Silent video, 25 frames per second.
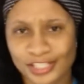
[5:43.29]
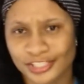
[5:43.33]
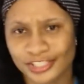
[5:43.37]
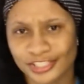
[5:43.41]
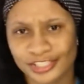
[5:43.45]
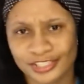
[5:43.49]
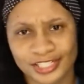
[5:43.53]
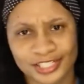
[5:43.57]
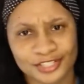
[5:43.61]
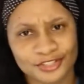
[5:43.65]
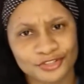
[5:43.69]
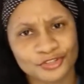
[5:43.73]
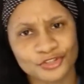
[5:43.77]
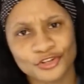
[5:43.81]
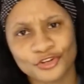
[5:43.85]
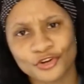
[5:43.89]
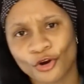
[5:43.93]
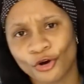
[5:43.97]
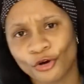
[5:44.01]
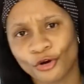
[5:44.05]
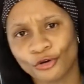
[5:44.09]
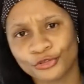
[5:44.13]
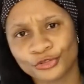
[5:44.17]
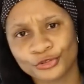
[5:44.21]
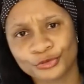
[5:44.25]
She didn't
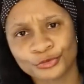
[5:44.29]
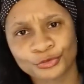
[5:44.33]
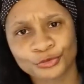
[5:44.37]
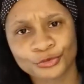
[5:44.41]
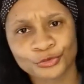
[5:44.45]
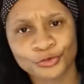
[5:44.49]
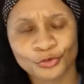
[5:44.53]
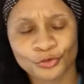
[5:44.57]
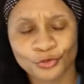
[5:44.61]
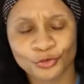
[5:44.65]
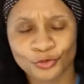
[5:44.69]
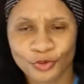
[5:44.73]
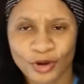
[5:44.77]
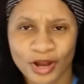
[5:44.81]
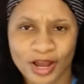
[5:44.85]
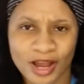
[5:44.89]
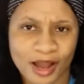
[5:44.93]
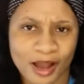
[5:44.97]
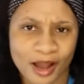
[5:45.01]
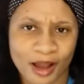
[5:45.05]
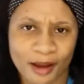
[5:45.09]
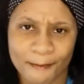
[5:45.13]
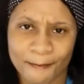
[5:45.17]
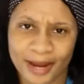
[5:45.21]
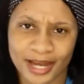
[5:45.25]
go through
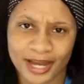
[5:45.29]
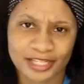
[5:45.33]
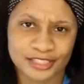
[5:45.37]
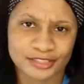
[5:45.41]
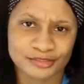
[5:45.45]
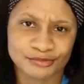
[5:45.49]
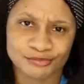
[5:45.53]
my